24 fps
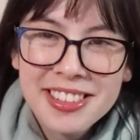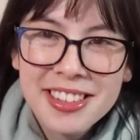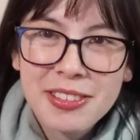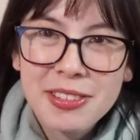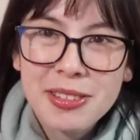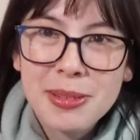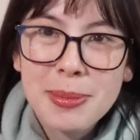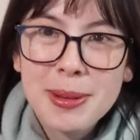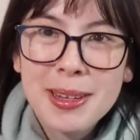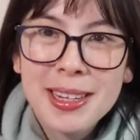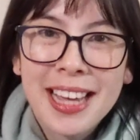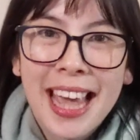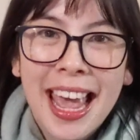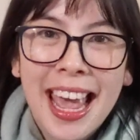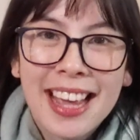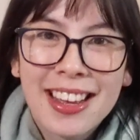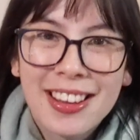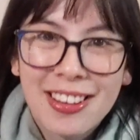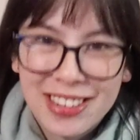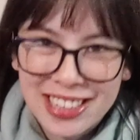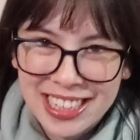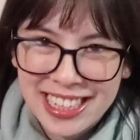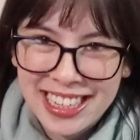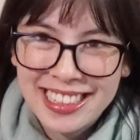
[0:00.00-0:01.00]
It was a bit
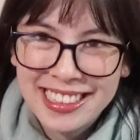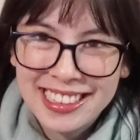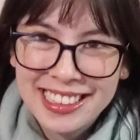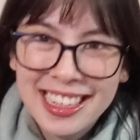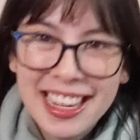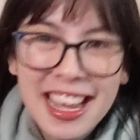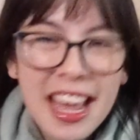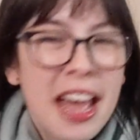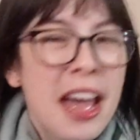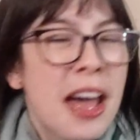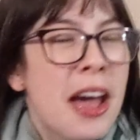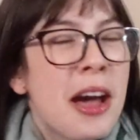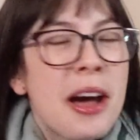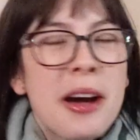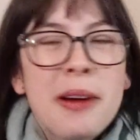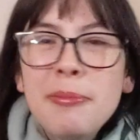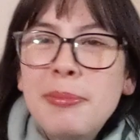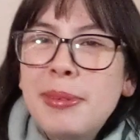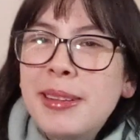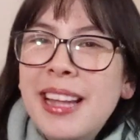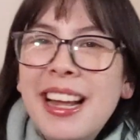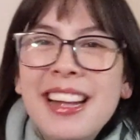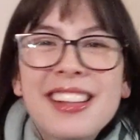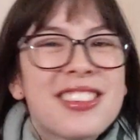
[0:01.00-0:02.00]
chaotic,
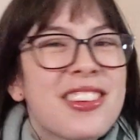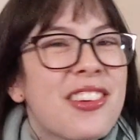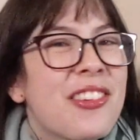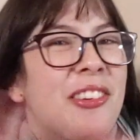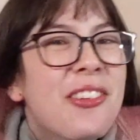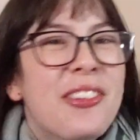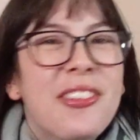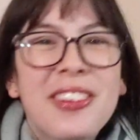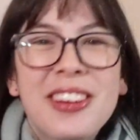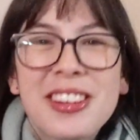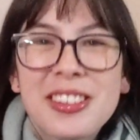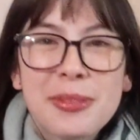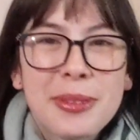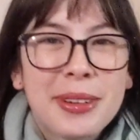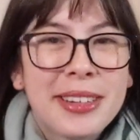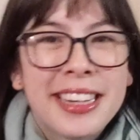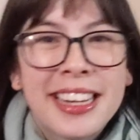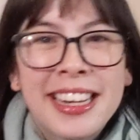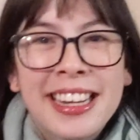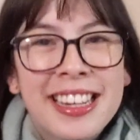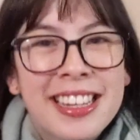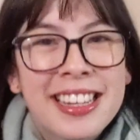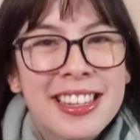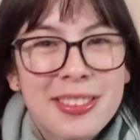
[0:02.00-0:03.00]
but that's always what
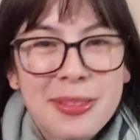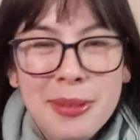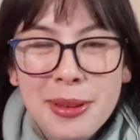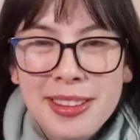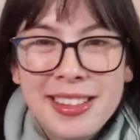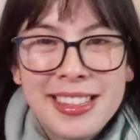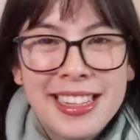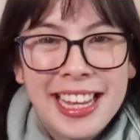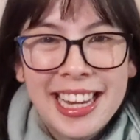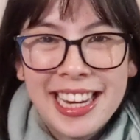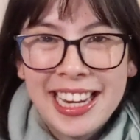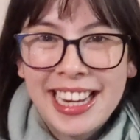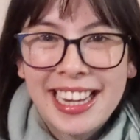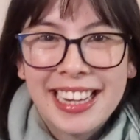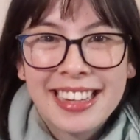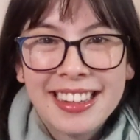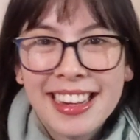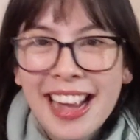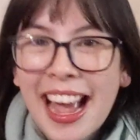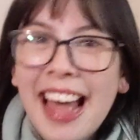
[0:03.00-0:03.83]
it is with knitting.